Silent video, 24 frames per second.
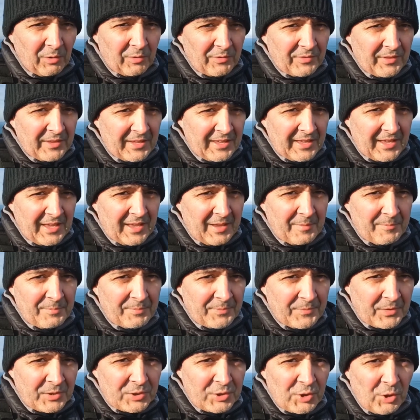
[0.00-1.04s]
the
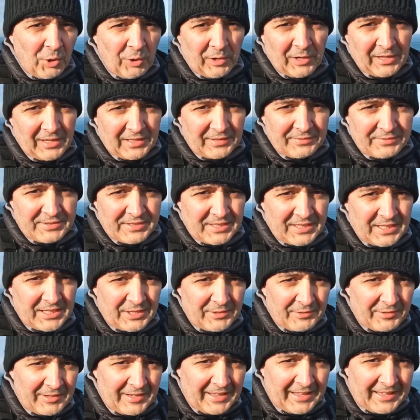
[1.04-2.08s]
chalk cliffs
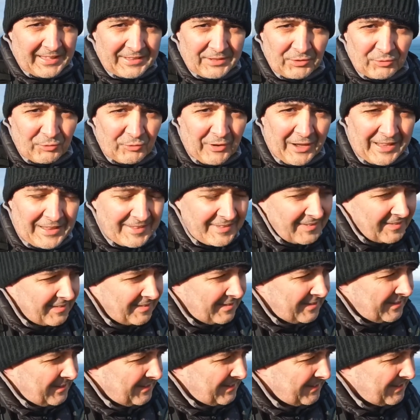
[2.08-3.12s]
here in Etretat.
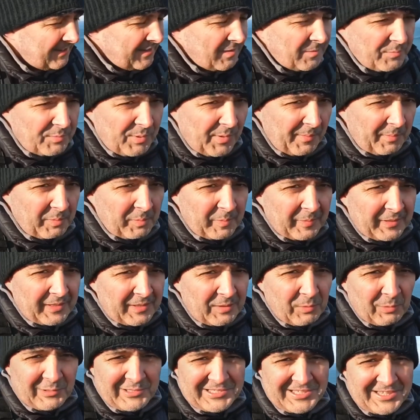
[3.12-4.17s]
Probably
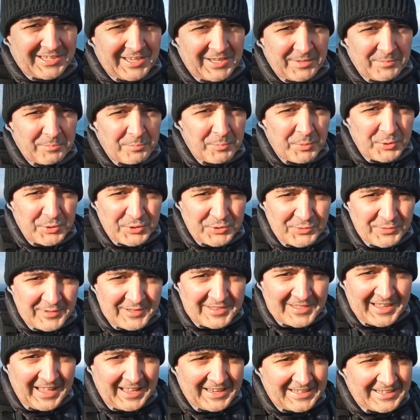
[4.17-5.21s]
once again
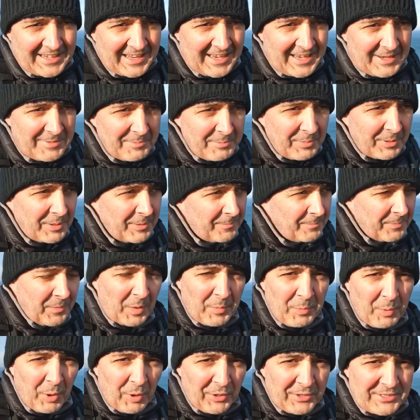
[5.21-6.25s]
butchering that name, but
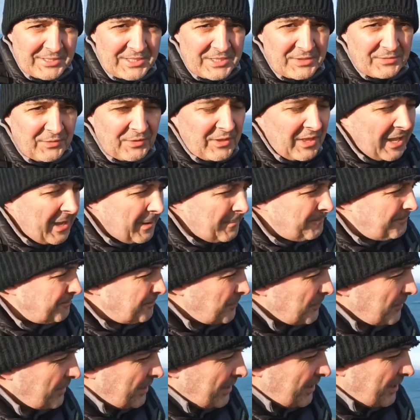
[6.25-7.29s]
apologies for that.
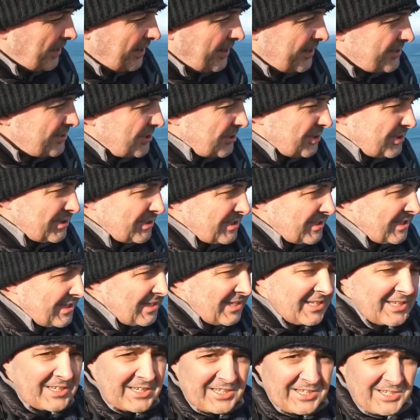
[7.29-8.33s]
And as you can
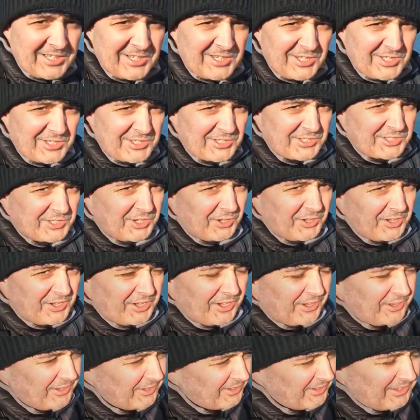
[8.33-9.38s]
see, starting
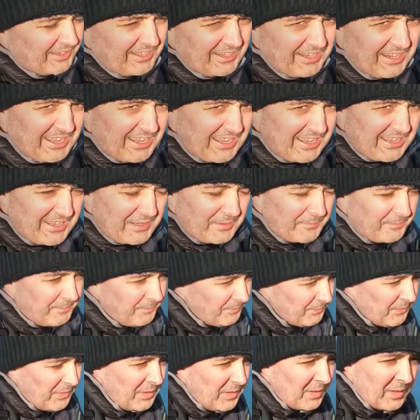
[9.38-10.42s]
out in a
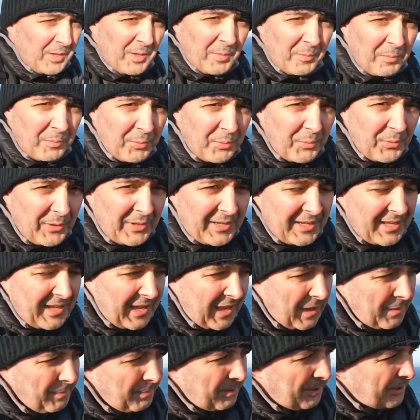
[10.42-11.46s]
pretty
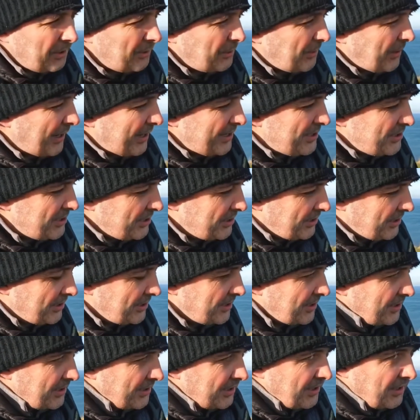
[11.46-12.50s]
epic location.
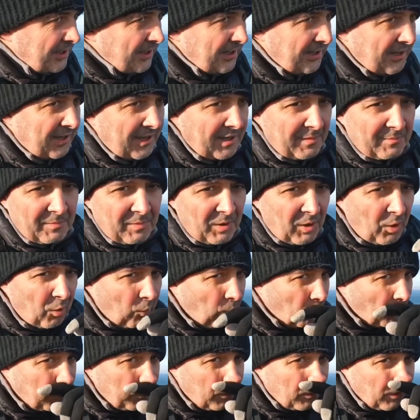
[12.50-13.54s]

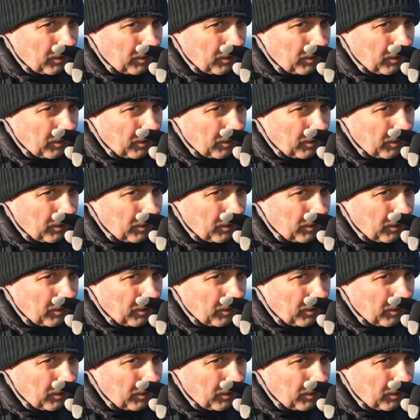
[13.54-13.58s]
Wanted to